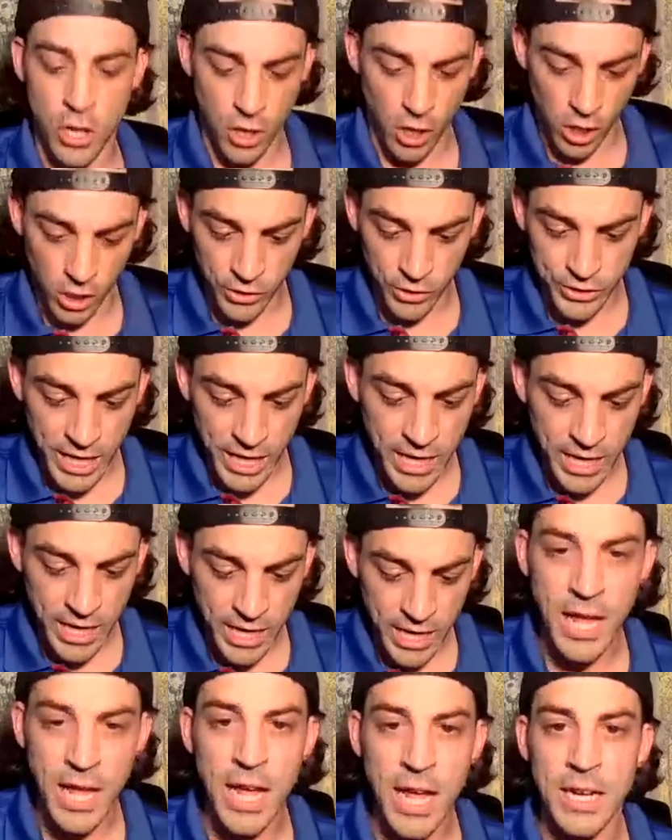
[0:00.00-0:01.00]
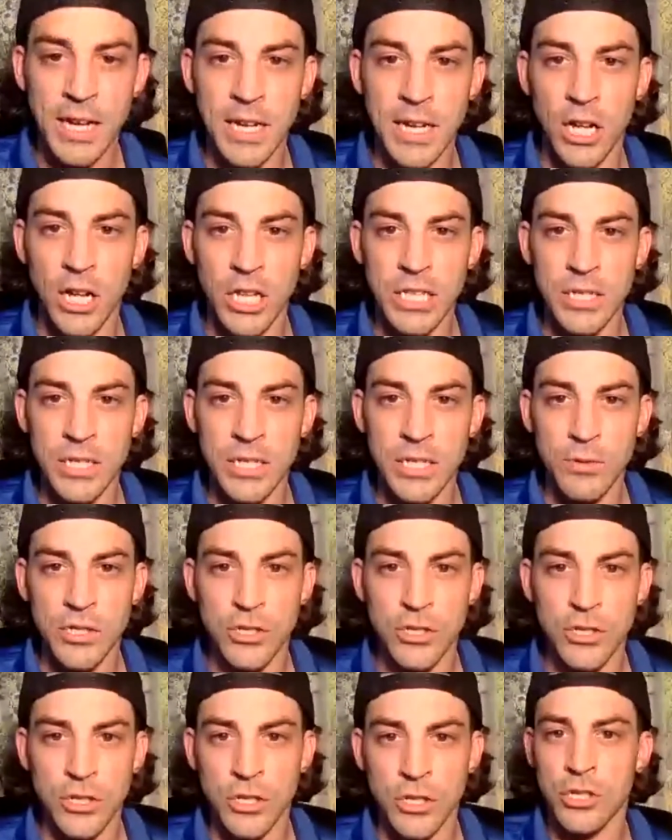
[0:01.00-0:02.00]
All day today, I did all this
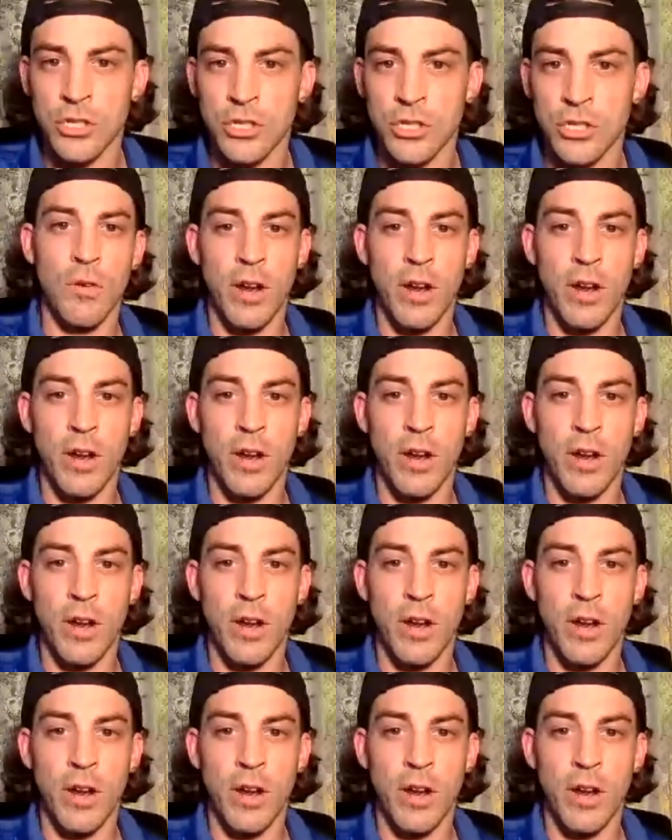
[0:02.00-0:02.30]
research.